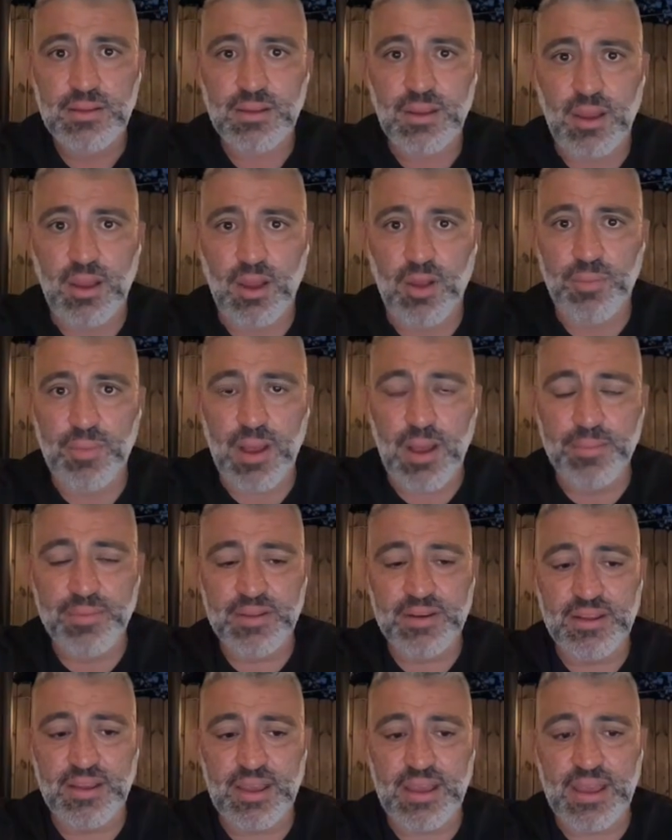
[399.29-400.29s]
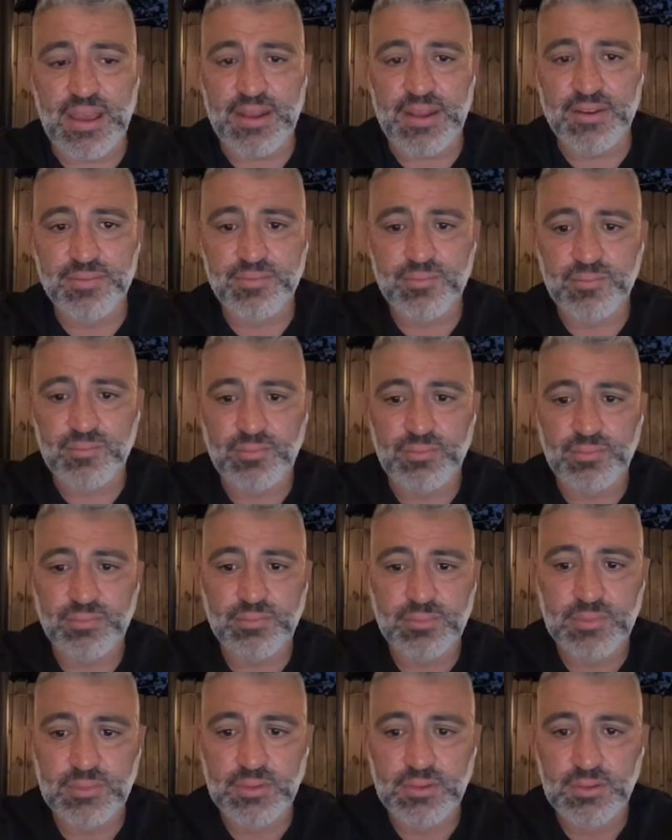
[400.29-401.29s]

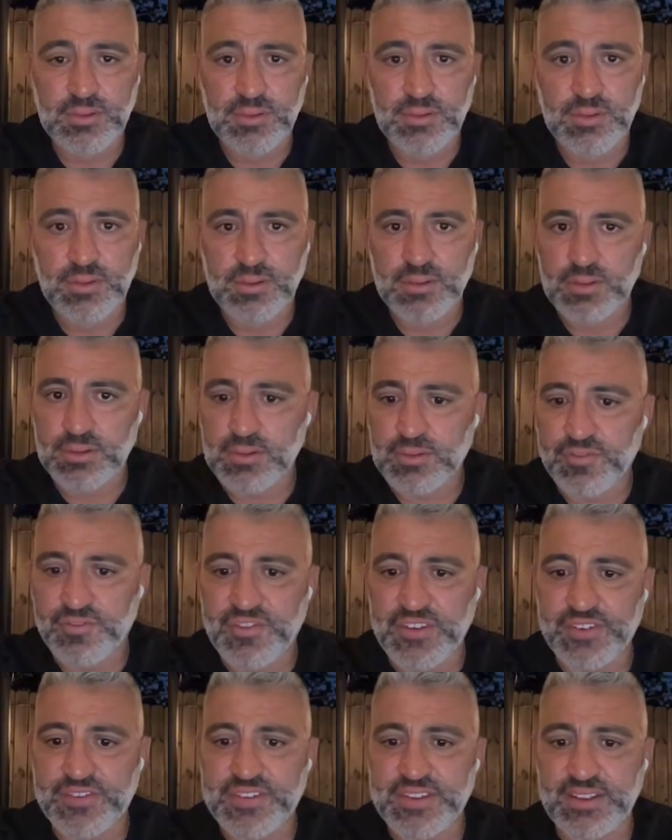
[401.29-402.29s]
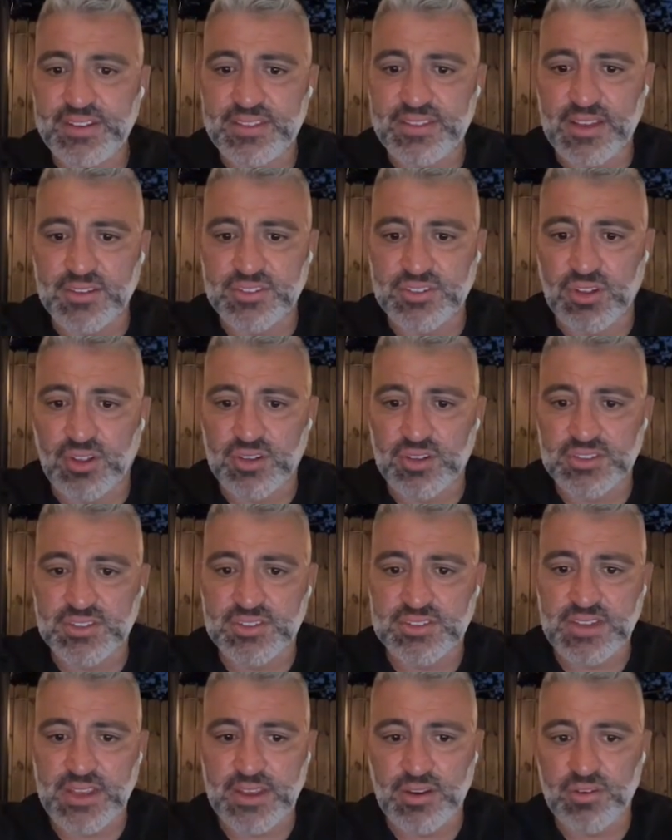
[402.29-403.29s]
$15,000 to this
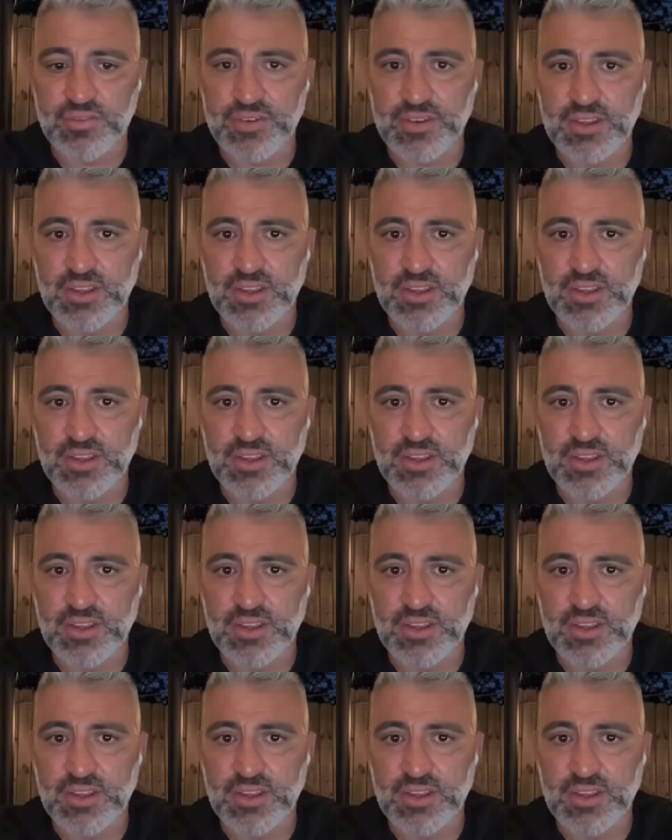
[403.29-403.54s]
ARV.